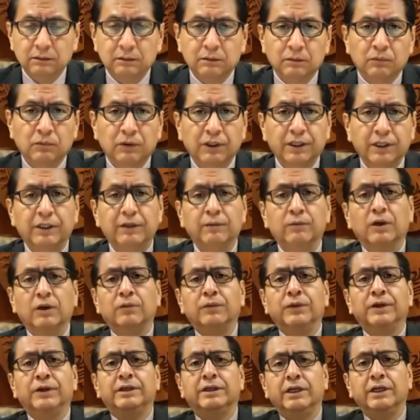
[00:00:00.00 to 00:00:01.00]
What, he, what
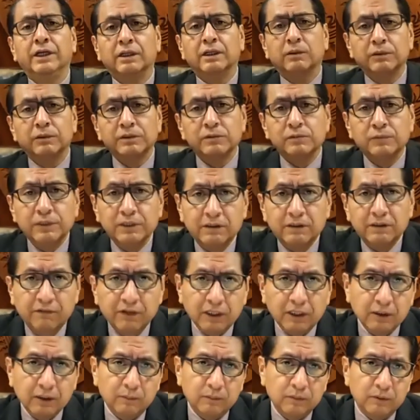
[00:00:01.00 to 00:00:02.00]
we did was we
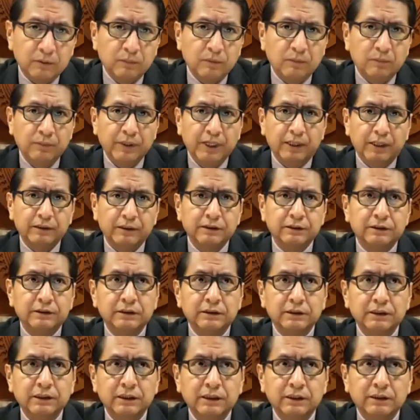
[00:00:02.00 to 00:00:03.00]
developed a preparedness
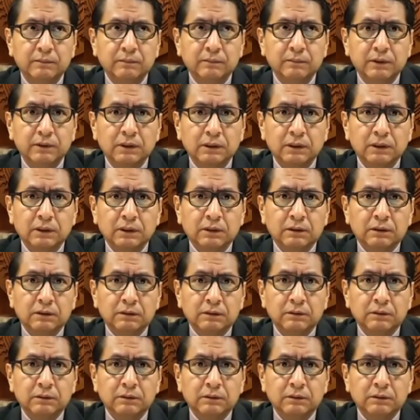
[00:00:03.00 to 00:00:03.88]
team to